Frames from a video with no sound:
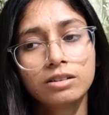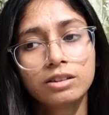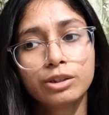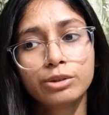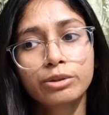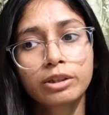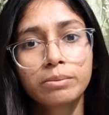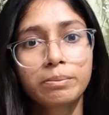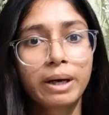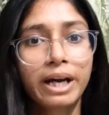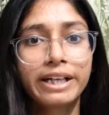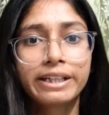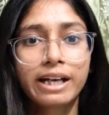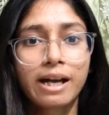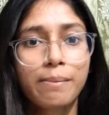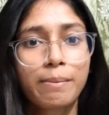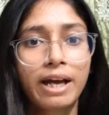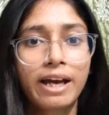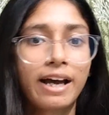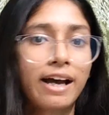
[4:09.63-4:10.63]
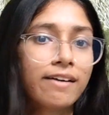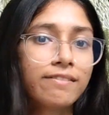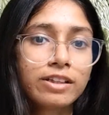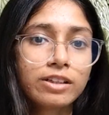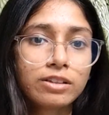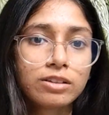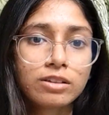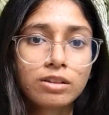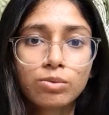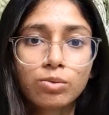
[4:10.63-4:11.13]
during my time I
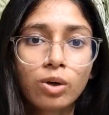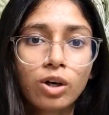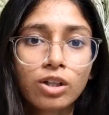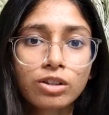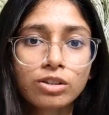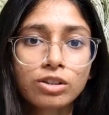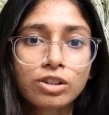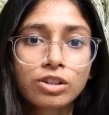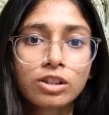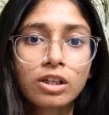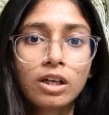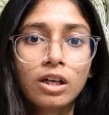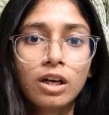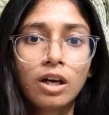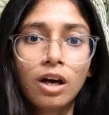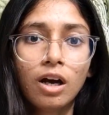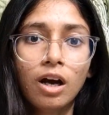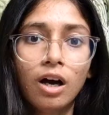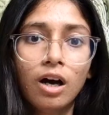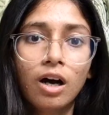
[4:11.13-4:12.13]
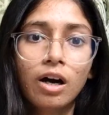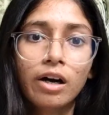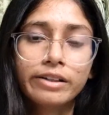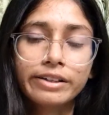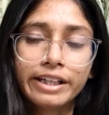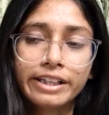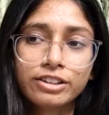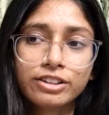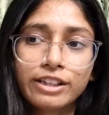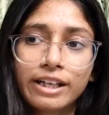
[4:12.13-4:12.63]
haven't watched uh,
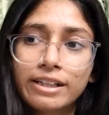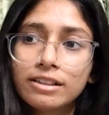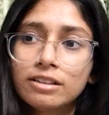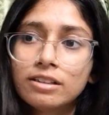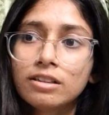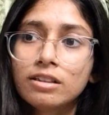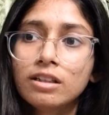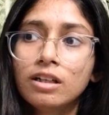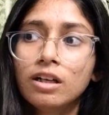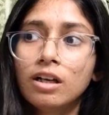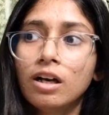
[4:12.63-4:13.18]
that channel